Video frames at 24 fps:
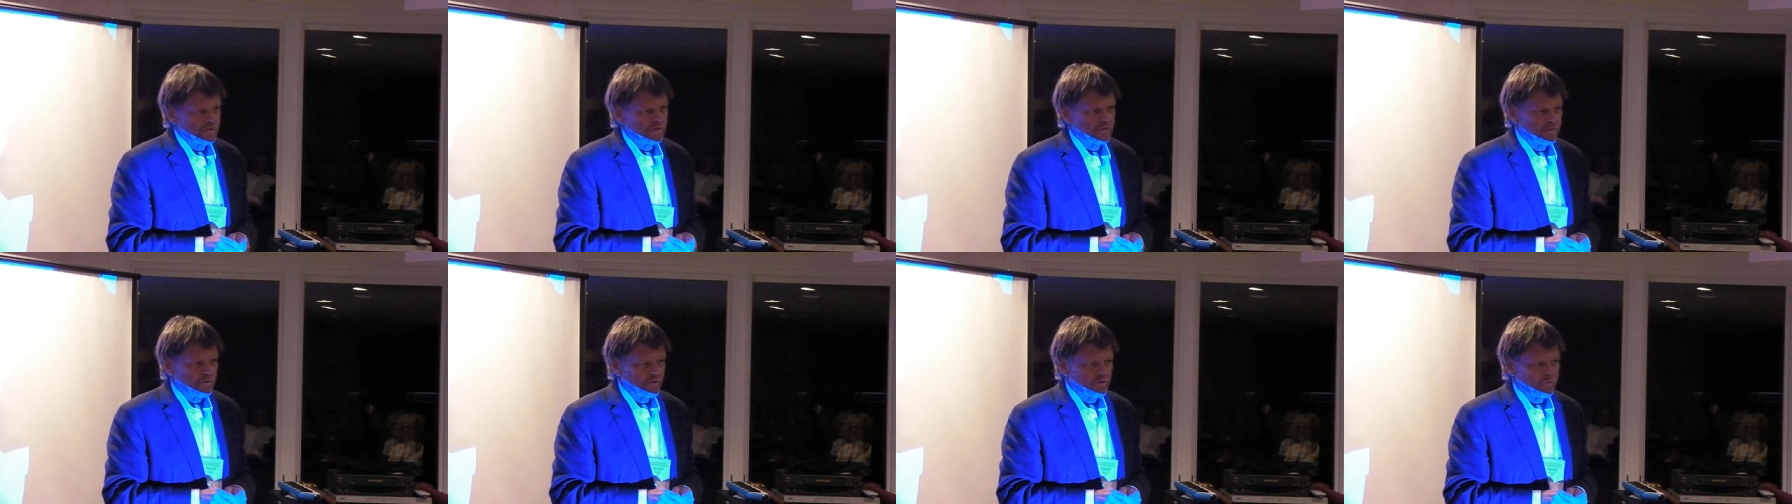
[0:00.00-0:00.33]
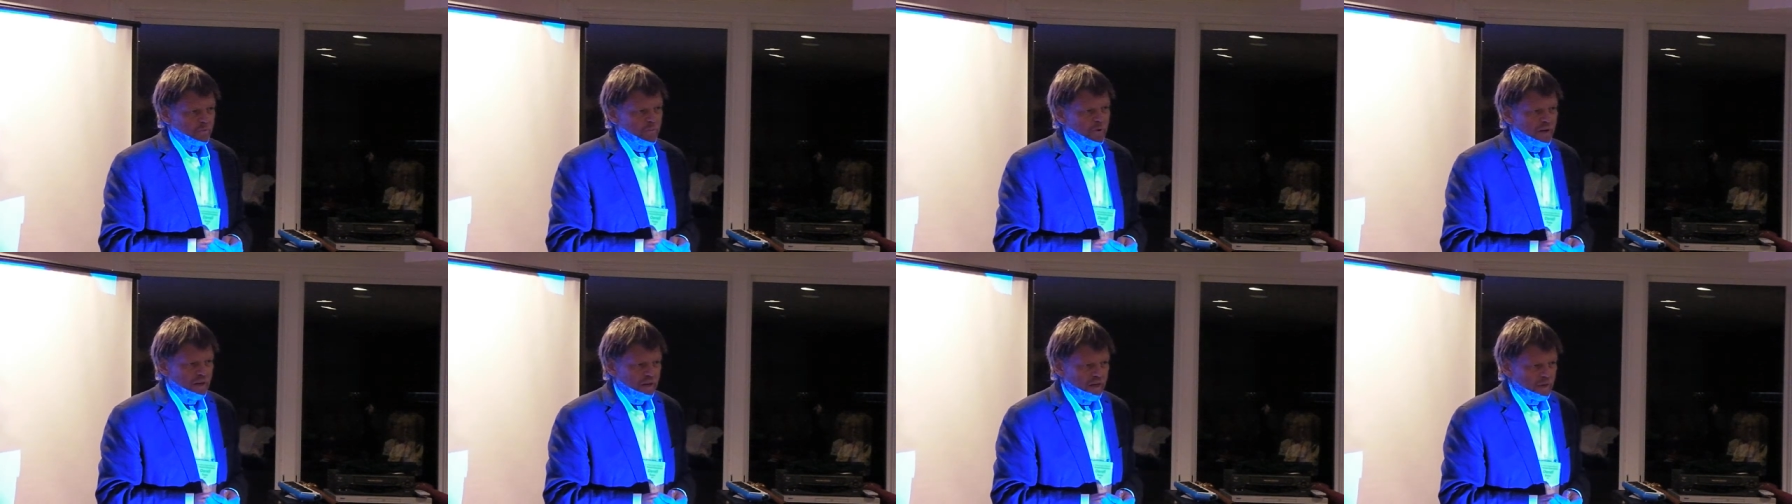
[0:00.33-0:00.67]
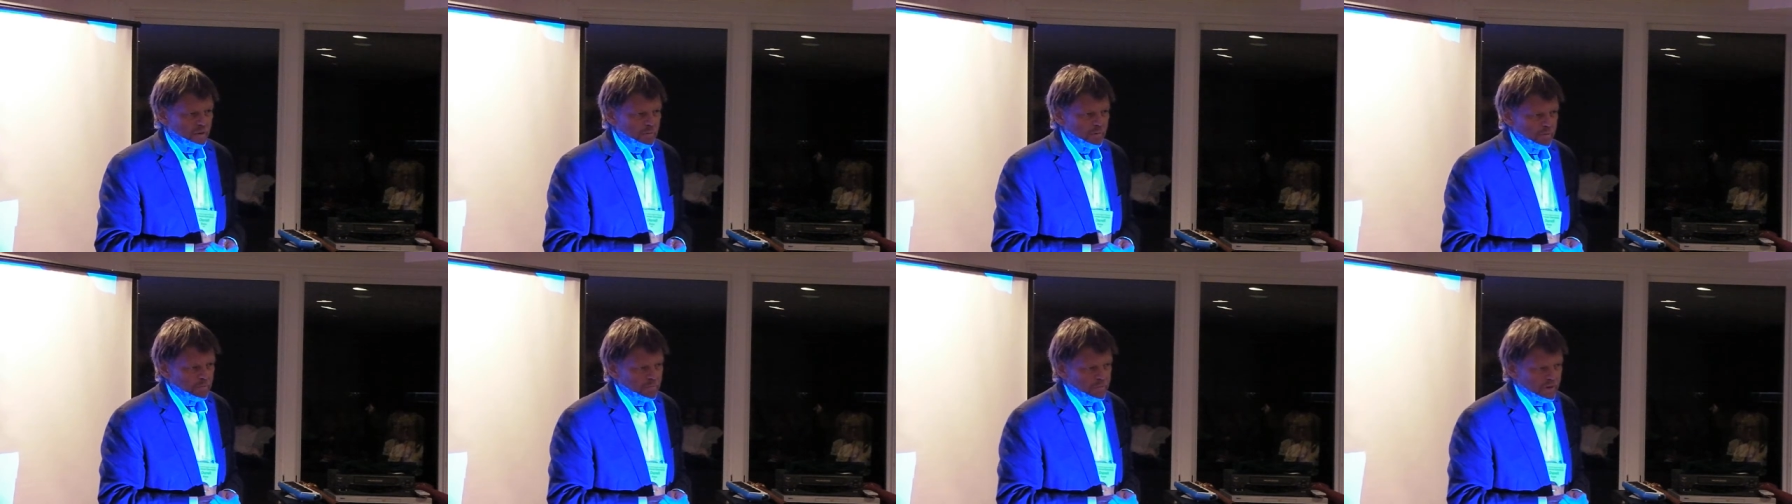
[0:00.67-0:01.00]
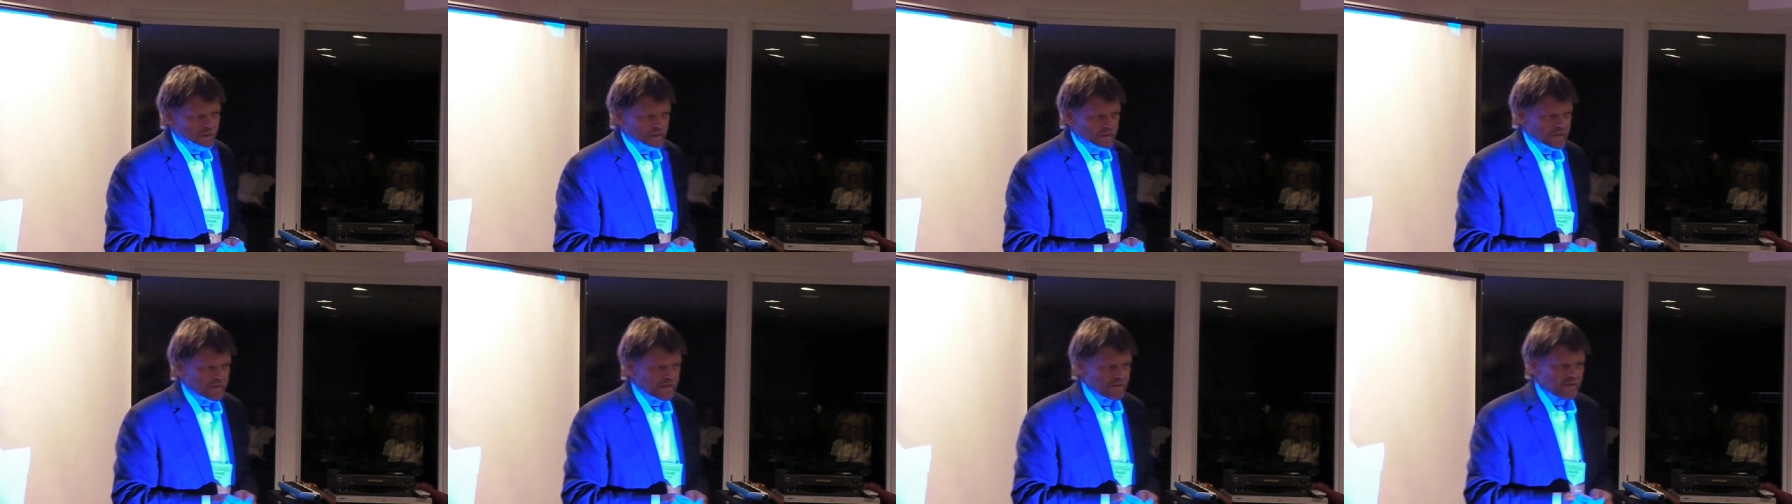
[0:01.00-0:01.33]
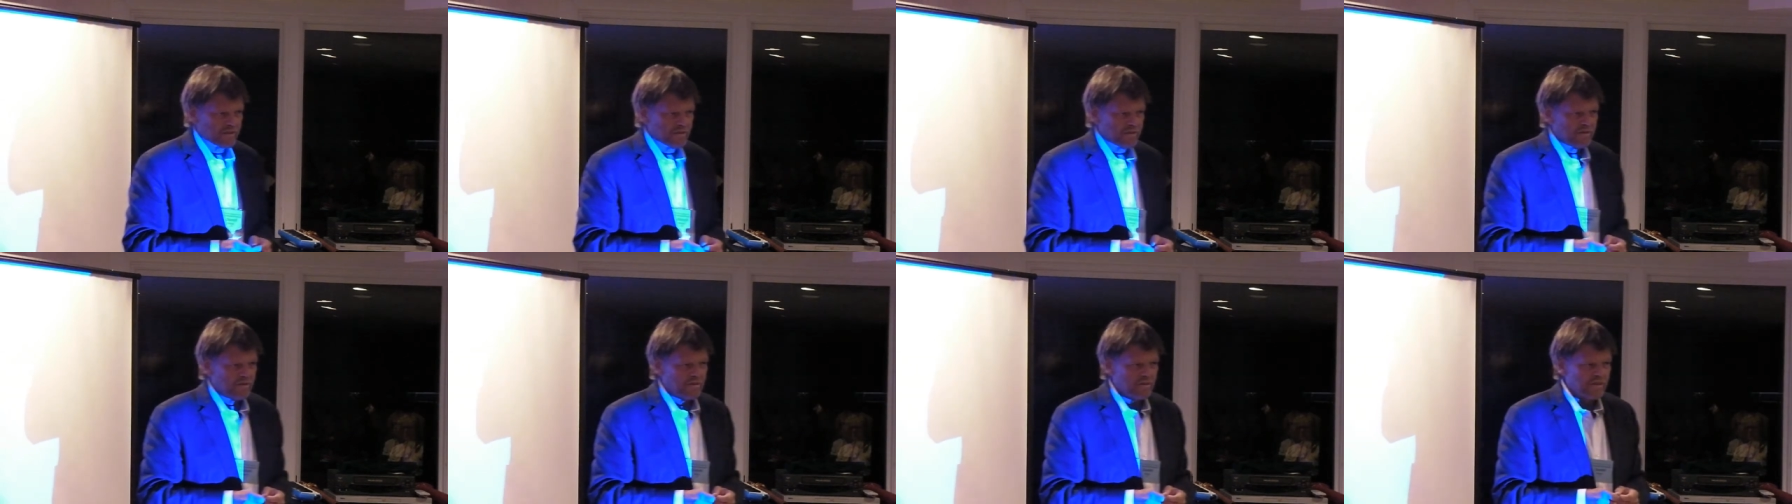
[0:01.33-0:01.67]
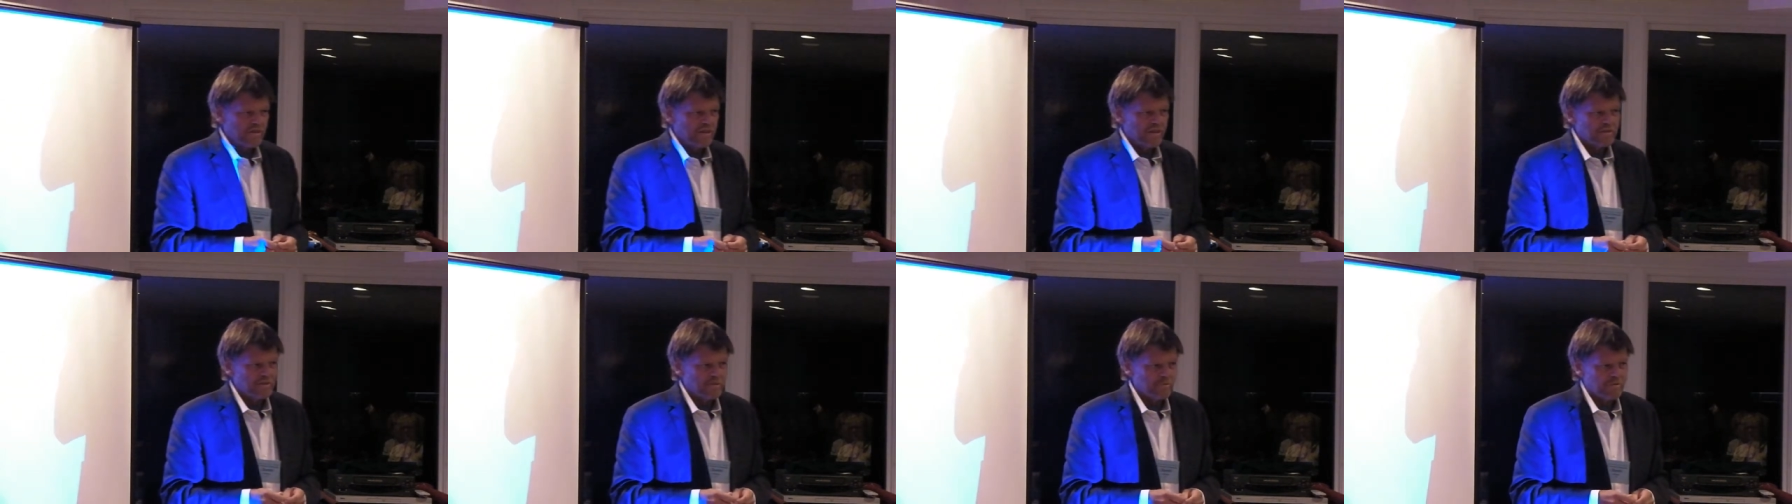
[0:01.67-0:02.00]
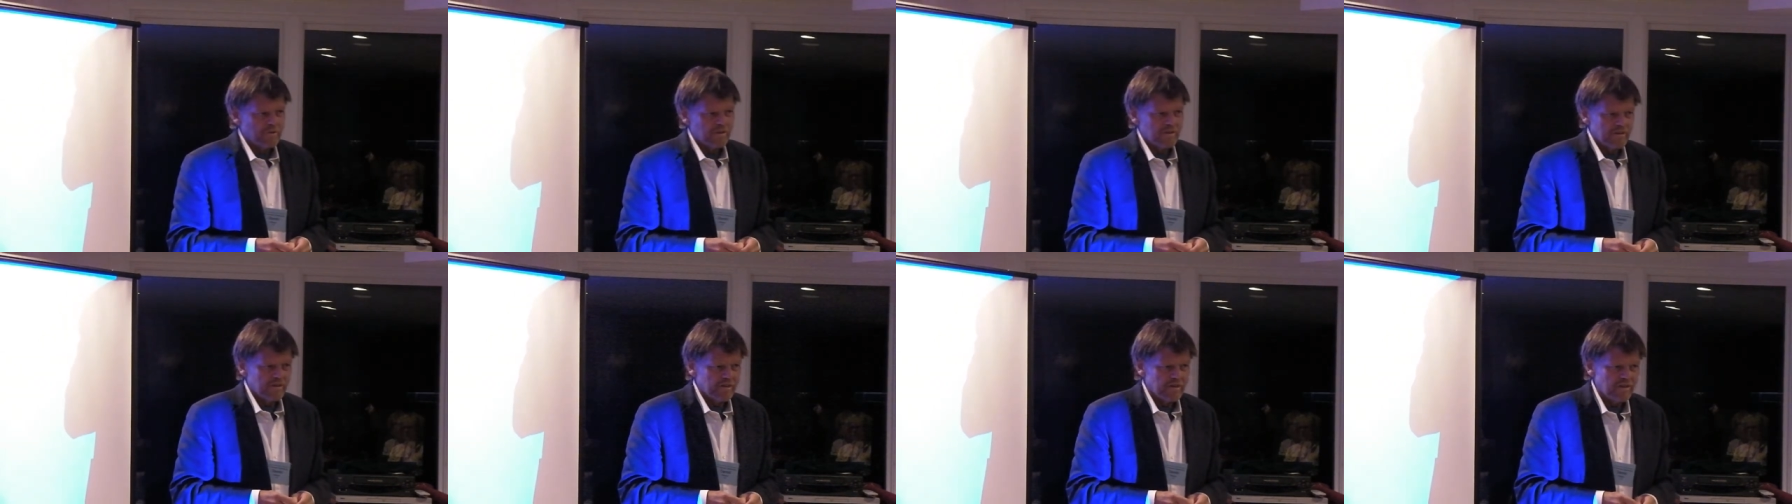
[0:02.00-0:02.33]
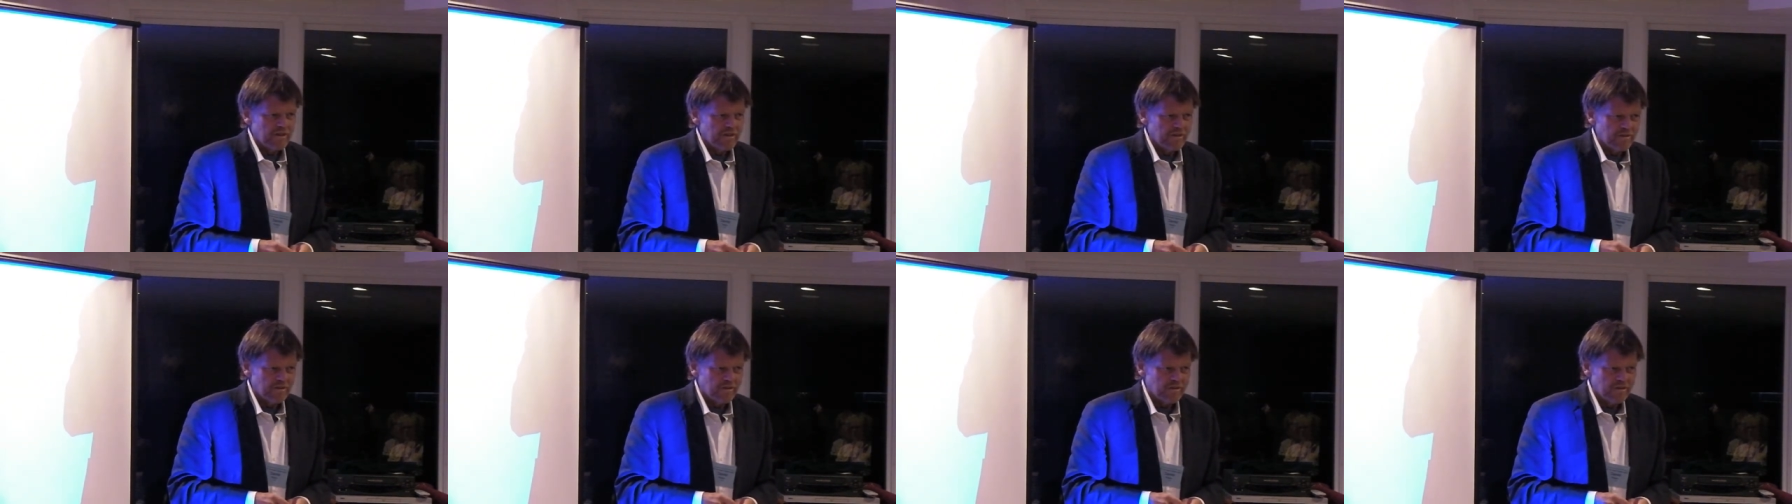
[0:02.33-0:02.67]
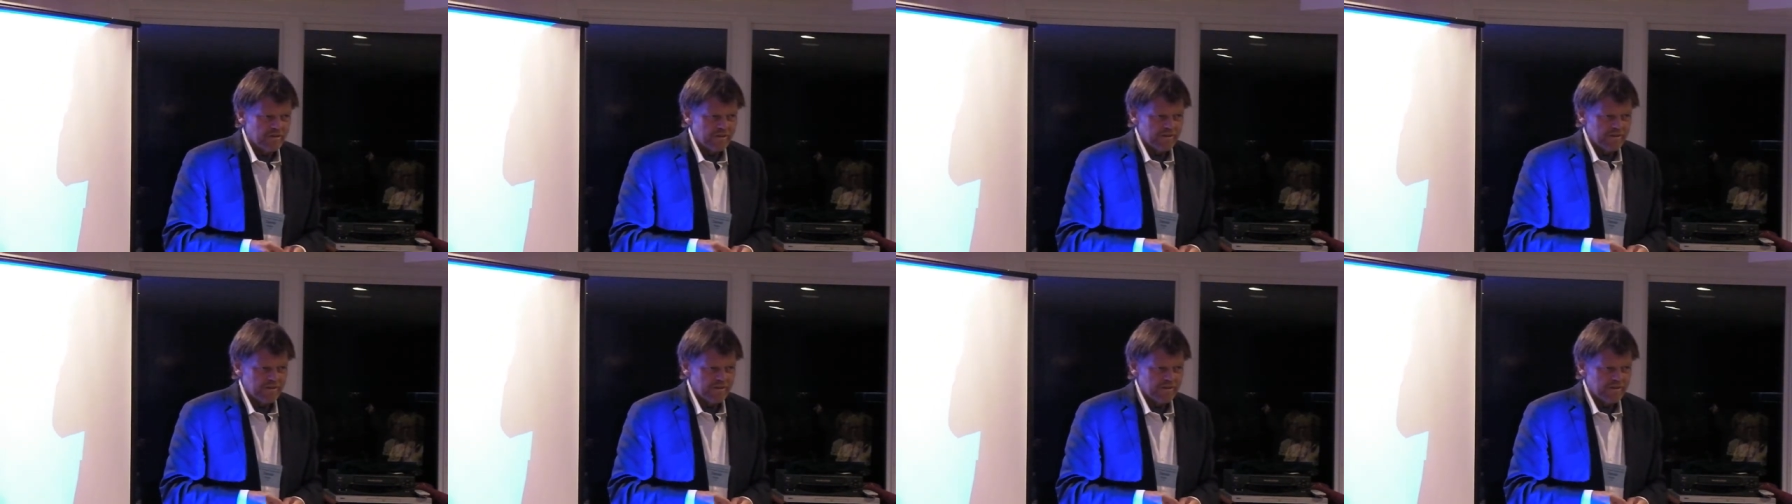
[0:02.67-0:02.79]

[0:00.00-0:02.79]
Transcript: an orthobionomy practitioner, an esoteric healer,